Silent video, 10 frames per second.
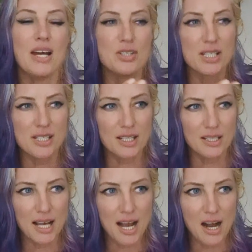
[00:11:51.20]
And just
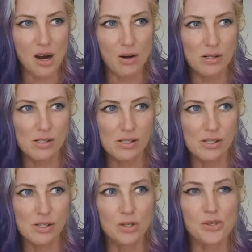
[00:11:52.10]
allow
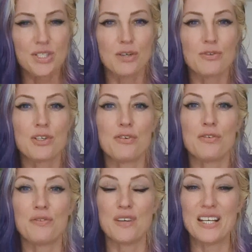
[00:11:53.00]
yourself to
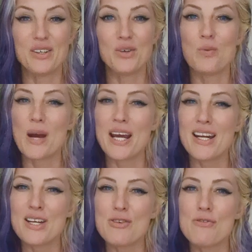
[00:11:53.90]
feel, where
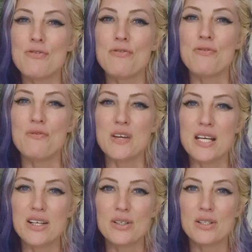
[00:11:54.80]
do you
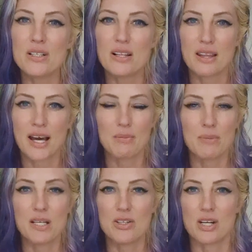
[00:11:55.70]
feel that
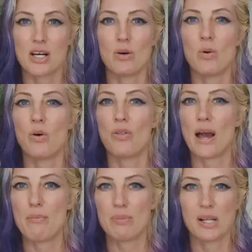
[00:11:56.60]
picture or
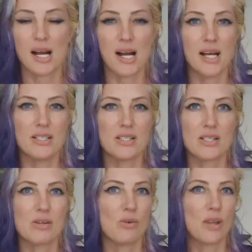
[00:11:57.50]
that
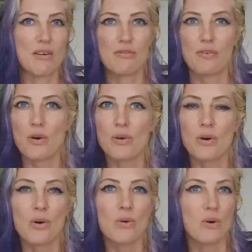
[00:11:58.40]
plant or that
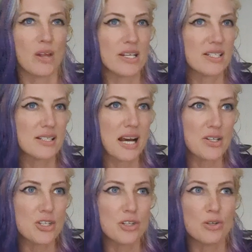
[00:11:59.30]
photo or that
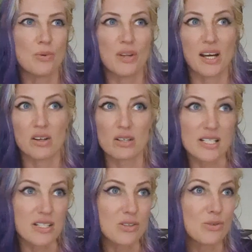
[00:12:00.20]
statue or that
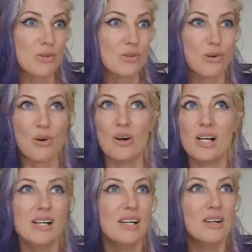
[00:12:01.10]
crystal or
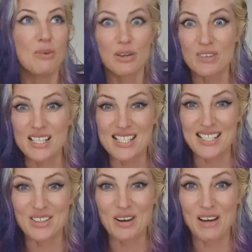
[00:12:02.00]
whatever it is
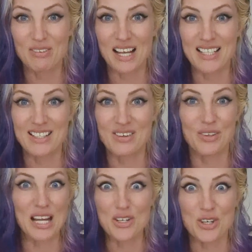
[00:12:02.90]
that you have landed
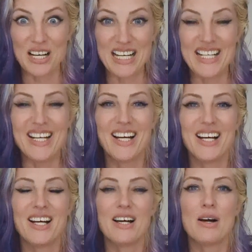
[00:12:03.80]
on, that tree?
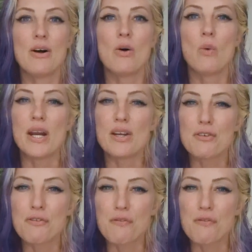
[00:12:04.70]
Where do you